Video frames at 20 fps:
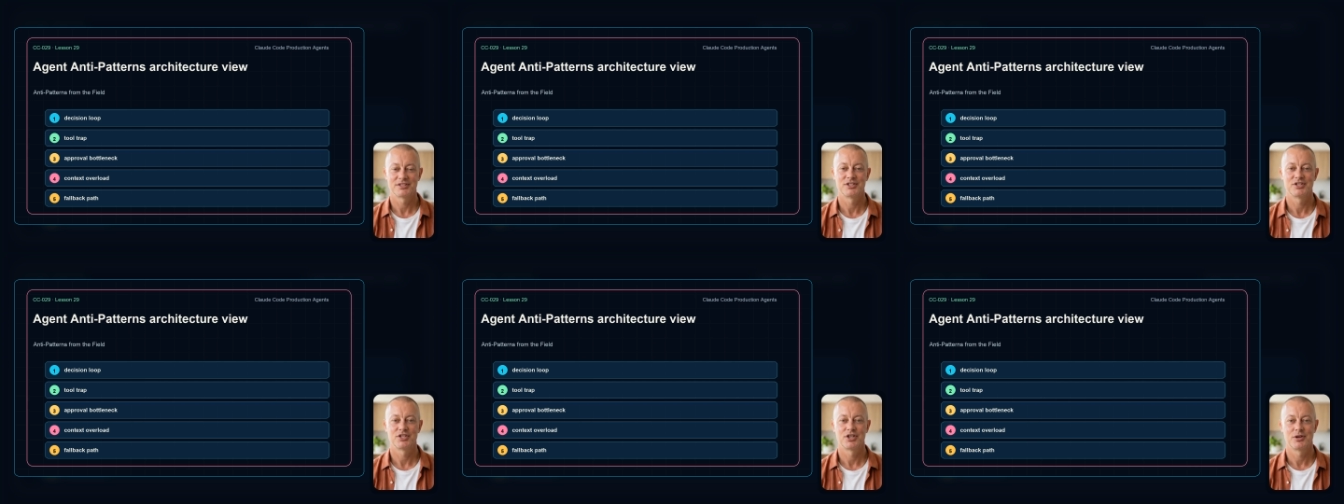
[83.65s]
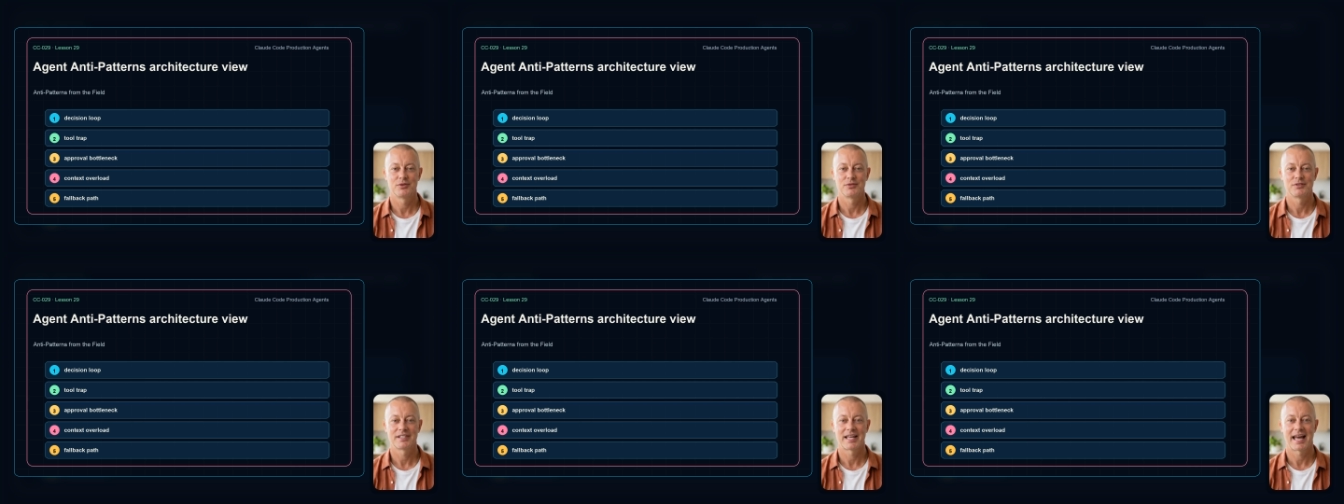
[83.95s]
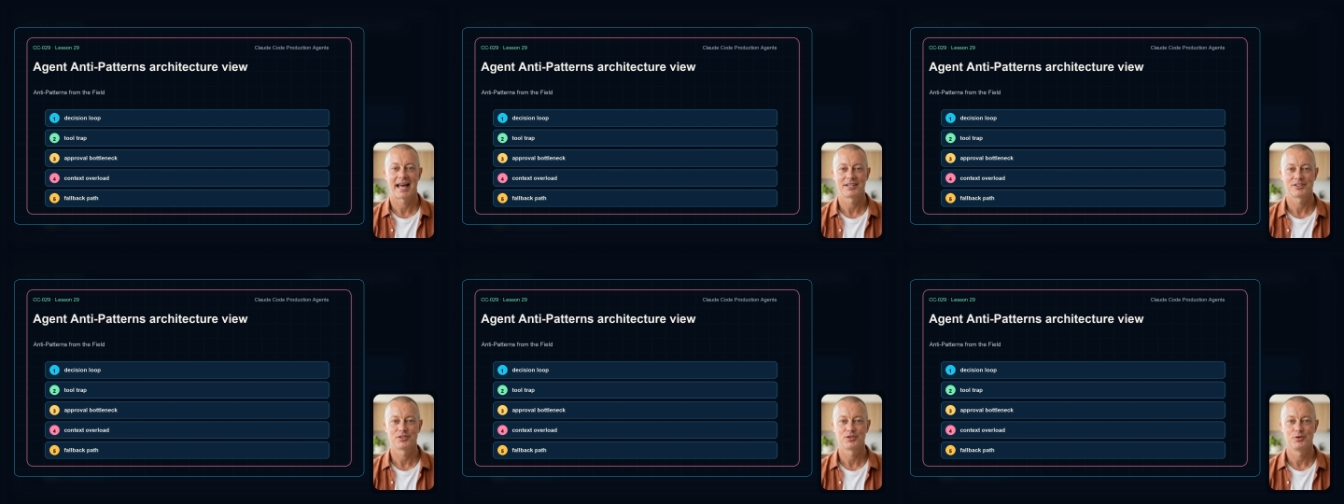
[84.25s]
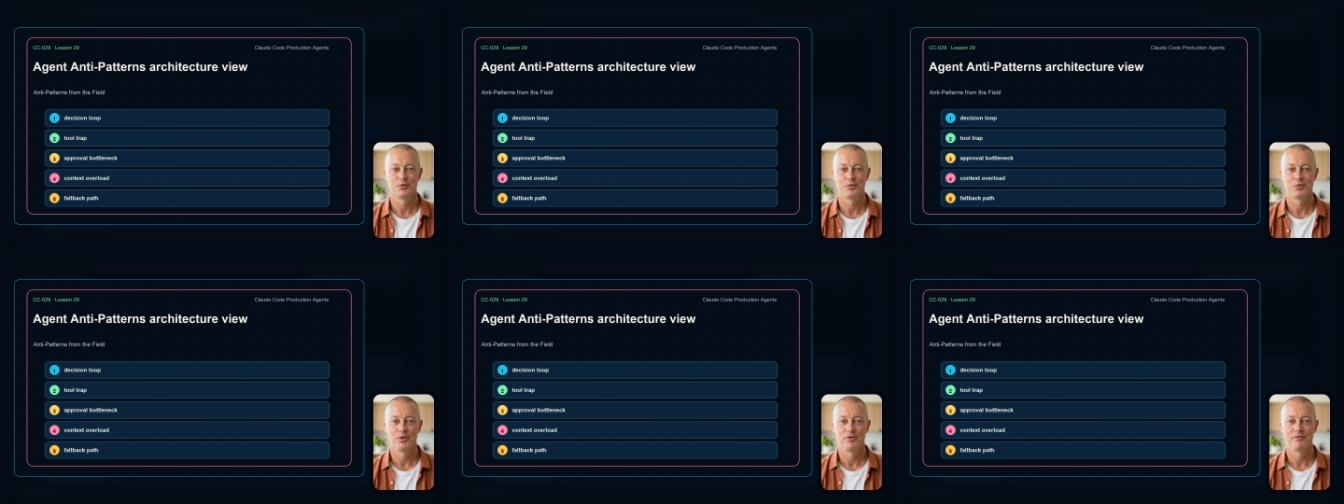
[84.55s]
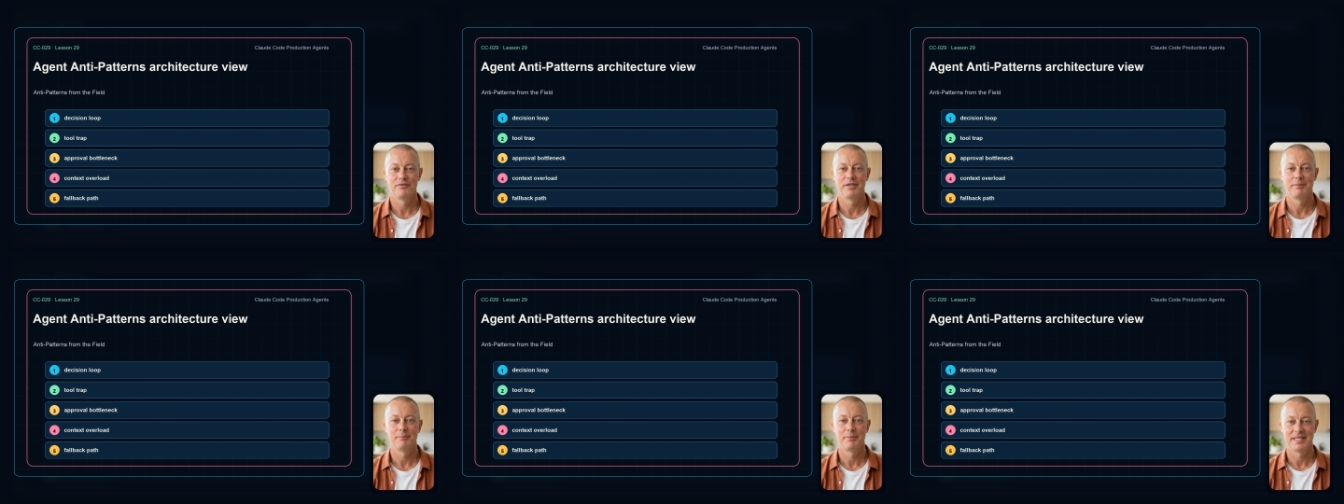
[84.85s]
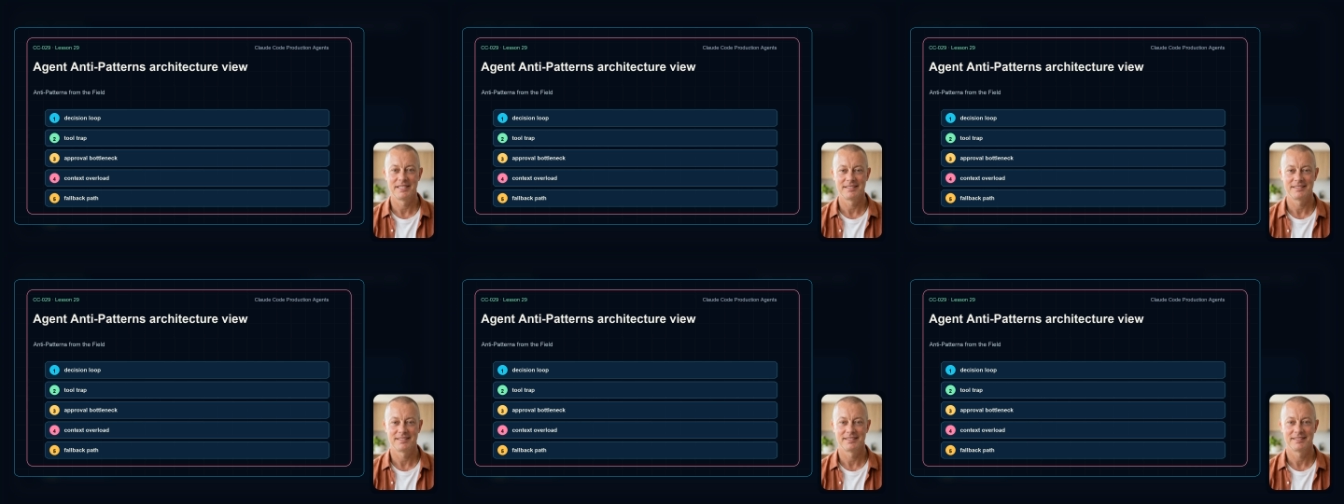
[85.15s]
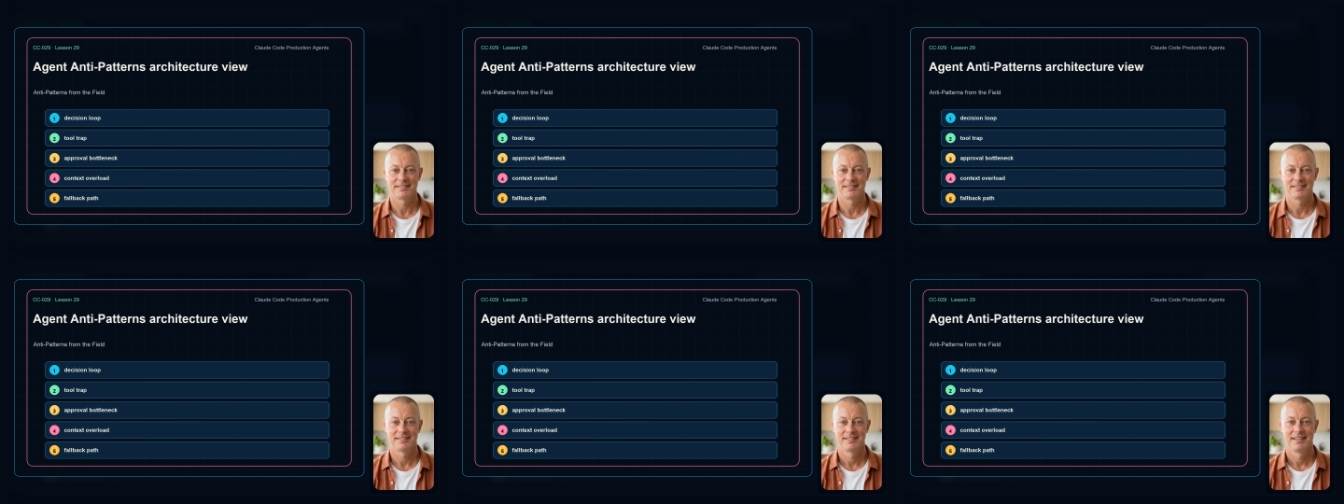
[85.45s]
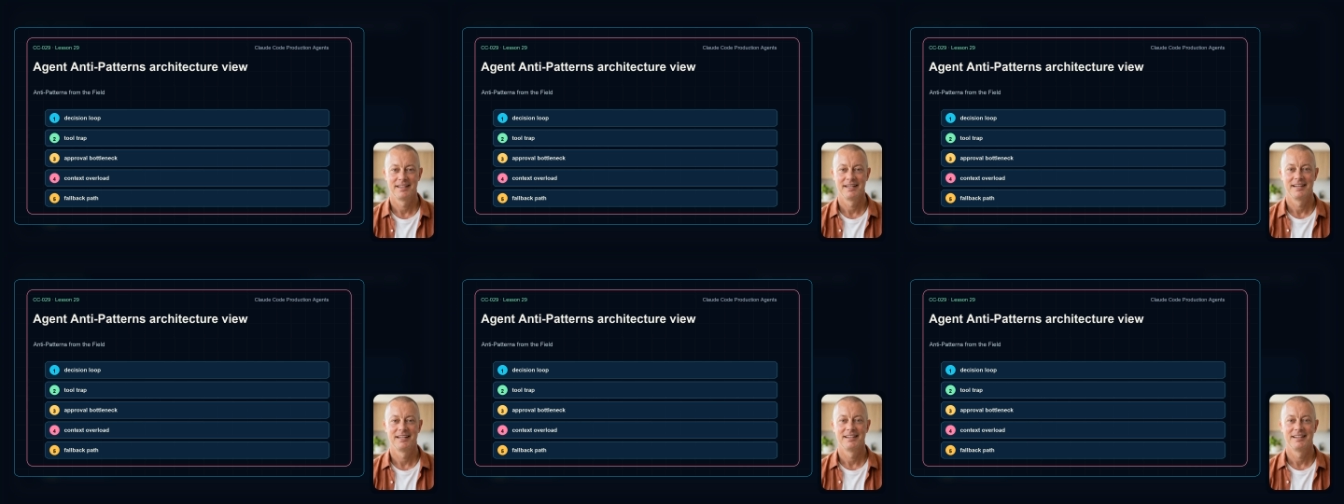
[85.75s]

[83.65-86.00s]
it shows the actual moving pieces: